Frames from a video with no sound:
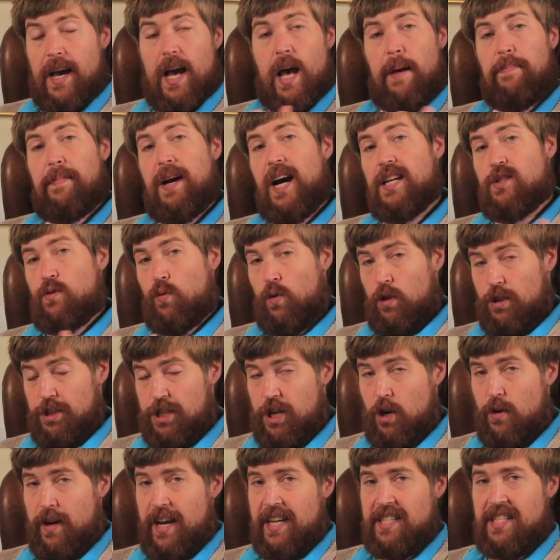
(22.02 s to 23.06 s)
Epcot's World
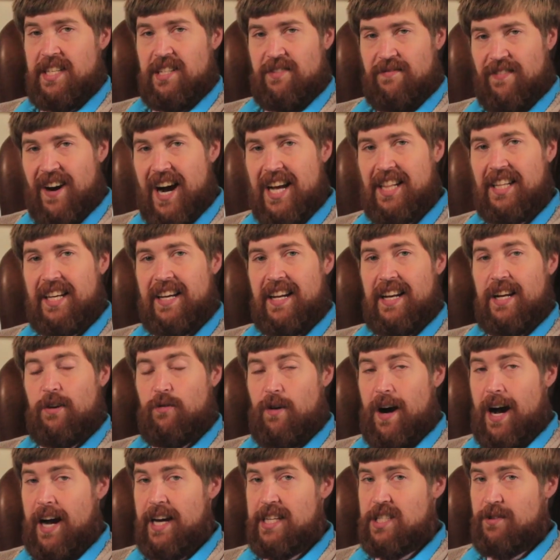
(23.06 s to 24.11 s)
Showcase is finally getting
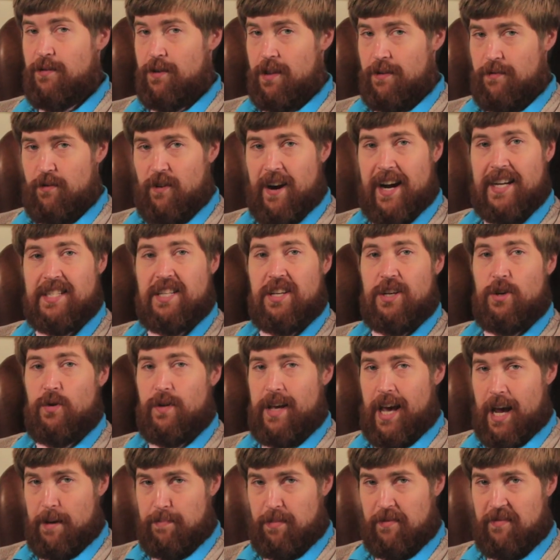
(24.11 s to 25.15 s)
rides for the France and
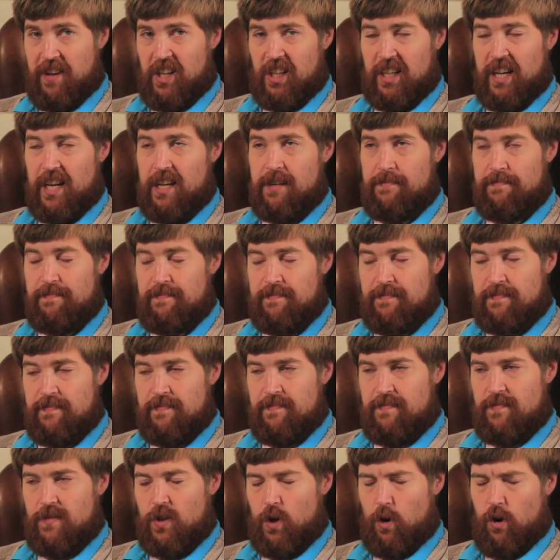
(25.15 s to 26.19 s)
UK pavilion.
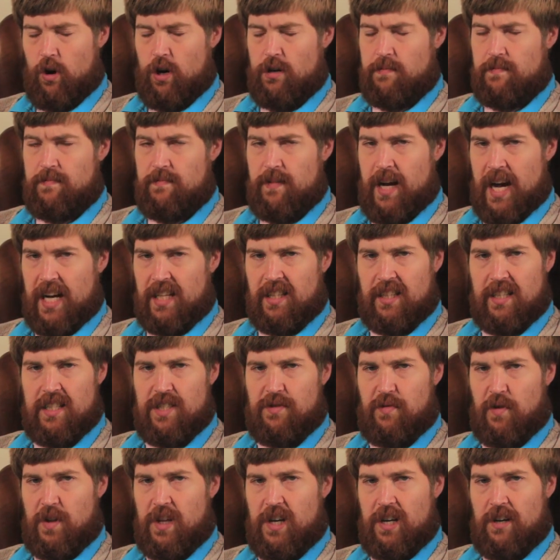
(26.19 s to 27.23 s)
Or at
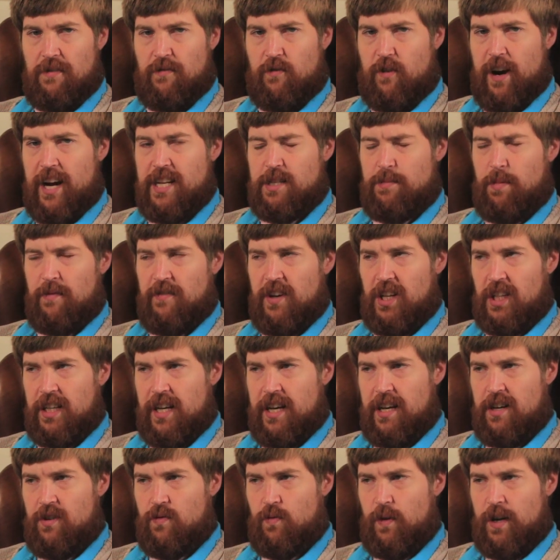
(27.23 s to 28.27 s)
least for the France
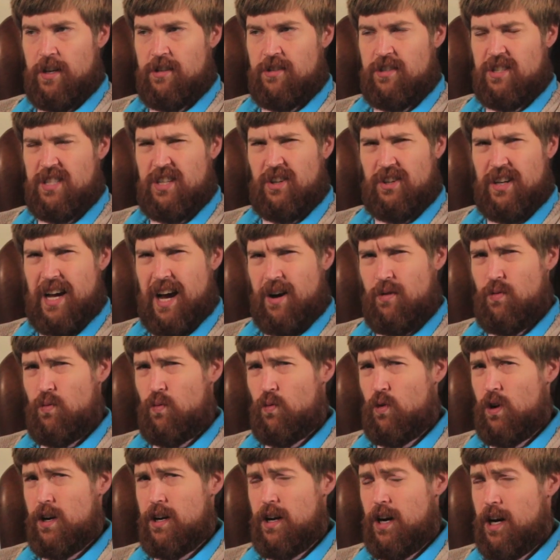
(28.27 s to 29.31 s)
pavilion. We're still not
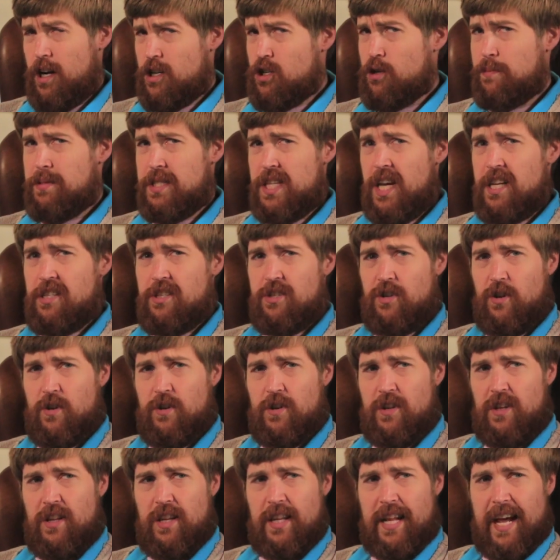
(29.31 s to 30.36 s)
100%
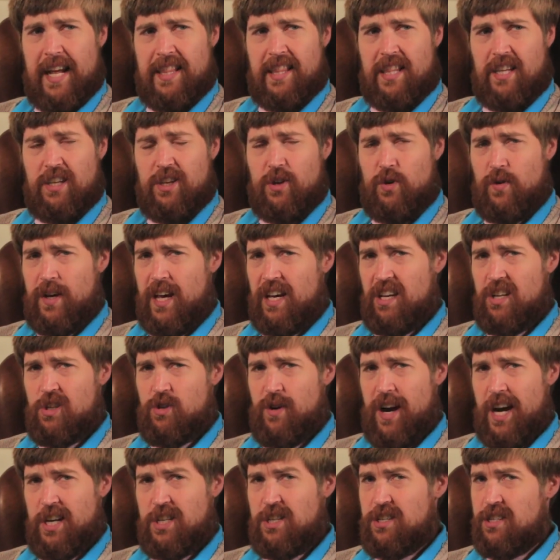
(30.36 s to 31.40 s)
certain that the UK
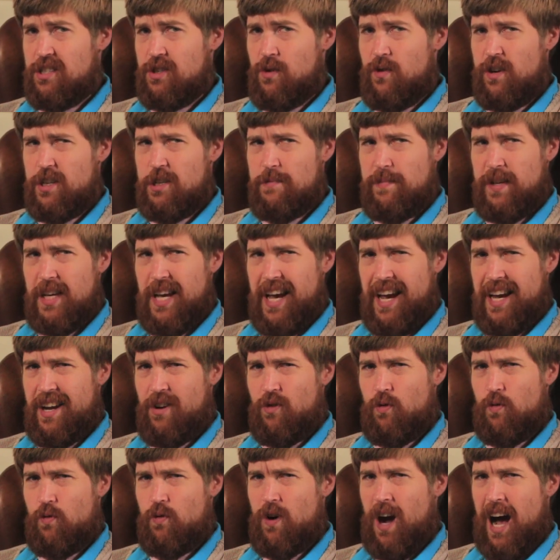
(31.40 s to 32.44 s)
attraction is going to be a
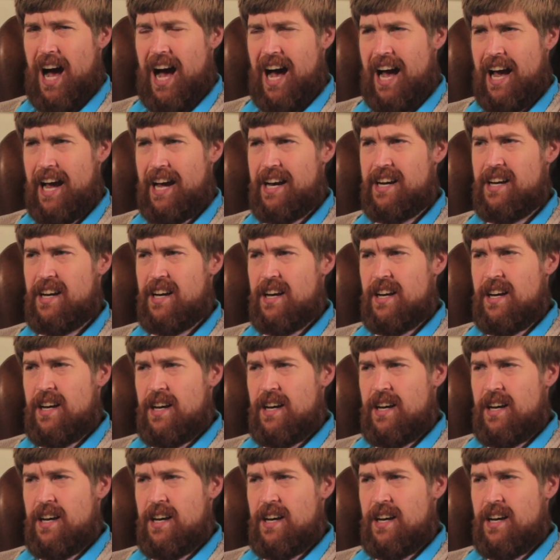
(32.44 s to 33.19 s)
ride,